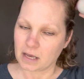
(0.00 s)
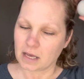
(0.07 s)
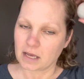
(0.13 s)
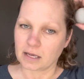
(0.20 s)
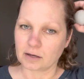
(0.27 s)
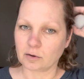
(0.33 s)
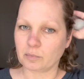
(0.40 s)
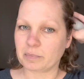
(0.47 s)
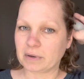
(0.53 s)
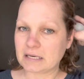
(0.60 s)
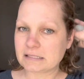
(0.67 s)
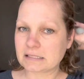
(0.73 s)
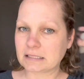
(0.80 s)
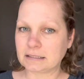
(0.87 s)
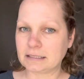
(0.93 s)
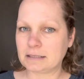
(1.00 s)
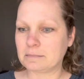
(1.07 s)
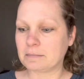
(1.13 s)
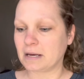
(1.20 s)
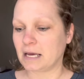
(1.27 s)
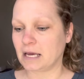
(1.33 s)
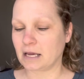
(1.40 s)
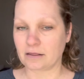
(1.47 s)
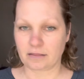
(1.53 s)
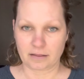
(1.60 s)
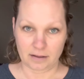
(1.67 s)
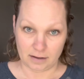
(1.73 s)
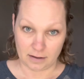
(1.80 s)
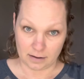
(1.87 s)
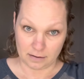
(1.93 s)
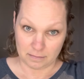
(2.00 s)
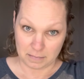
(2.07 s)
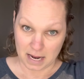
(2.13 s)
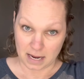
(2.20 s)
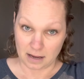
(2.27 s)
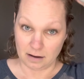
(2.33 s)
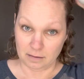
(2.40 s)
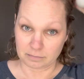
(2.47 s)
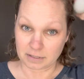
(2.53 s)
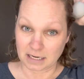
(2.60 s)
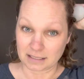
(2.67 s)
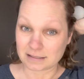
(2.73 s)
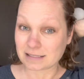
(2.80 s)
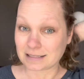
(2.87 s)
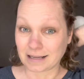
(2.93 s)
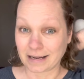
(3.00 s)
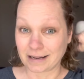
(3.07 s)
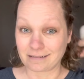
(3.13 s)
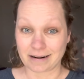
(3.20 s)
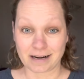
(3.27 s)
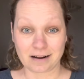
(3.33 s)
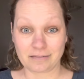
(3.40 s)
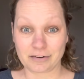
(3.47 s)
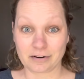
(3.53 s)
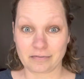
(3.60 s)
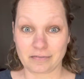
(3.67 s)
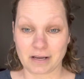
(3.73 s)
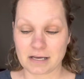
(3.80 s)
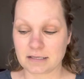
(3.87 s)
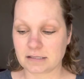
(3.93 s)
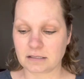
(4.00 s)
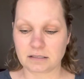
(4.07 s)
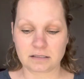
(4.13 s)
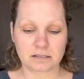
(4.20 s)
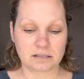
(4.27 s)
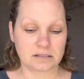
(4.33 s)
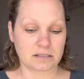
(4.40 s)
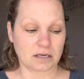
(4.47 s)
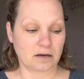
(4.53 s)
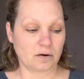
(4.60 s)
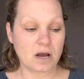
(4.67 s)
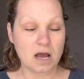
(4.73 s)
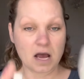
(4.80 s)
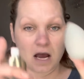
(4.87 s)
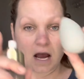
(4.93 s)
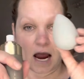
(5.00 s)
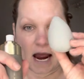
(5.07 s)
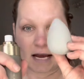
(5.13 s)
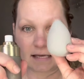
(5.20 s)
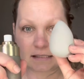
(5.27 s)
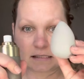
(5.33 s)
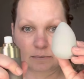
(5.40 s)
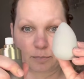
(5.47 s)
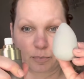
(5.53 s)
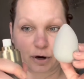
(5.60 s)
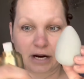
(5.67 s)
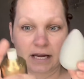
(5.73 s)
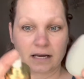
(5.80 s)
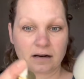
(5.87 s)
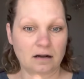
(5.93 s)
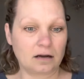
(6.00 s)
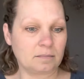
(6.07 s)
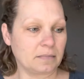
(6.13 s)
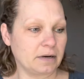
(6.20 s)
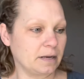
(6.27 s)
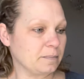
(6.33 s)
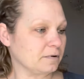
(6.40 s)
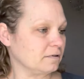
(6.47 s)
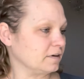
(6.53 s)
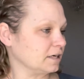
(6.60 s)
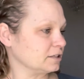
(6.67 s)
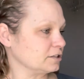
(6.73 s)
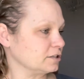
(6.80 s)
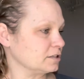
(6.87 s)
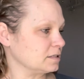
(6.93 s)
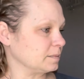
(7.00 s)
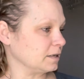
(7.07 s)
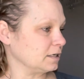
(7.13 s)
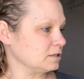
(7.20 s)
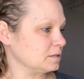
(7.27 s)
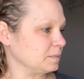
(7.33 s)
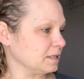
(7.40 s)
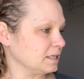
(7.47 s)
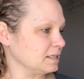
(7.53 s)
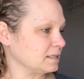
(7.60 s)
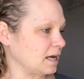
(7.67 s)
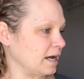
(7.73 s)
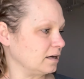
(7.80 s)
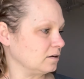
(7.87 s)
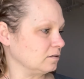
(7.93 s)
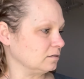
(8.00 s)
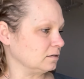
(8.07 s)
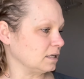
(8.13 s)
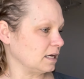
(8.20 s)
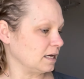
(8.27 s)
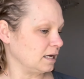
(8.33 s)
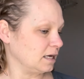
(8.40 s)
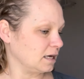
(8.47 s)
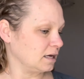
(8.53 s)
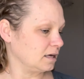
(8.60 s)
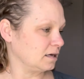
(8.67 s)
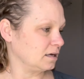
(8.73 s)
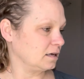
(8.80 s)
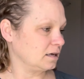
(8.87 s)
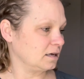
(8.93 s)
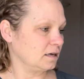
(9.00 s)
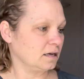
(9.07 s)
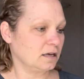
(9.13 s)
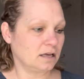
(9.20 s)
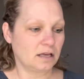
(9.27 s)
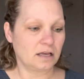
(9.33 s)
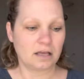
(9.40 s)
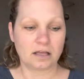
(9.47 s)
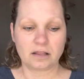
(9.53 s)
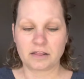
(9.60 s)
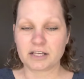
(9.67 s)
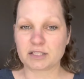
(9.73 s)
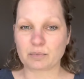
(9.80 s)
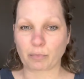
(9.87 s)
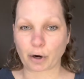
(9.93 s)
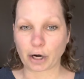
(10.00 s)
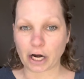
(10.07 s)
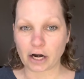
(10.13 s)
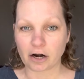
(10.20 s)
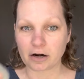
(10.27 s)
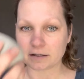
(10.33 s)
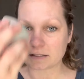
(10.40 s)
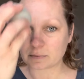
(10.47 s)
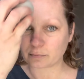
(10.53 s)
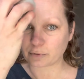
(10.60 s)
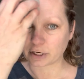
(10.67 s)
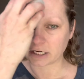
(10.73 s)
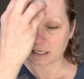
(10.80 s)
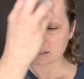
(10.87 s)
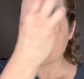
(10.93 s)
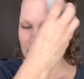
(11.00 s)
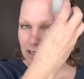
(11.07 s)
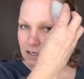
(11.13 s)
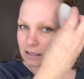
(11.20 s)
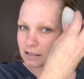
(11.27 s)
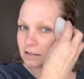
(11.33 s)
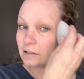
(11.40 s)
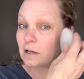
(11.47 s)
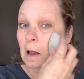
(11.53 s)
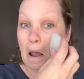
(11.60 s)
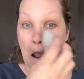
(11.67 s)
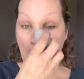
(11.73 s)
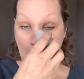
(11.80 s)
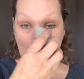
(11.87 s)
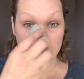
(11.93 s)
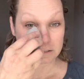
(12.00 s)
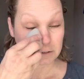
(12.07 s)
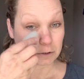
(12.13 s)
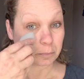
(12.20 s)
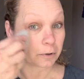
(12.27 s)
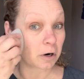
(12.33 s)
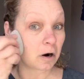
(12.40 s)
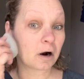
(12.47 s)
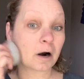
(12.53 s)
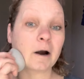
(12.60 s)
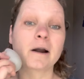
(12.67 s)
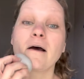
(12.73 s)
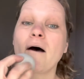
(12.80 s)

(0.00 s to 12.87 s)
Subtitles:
It'll basically make the makeup kind of slide right off your face. So I spray it on my Perfector sponge because I don't like the sprayer. It sprays like super hard.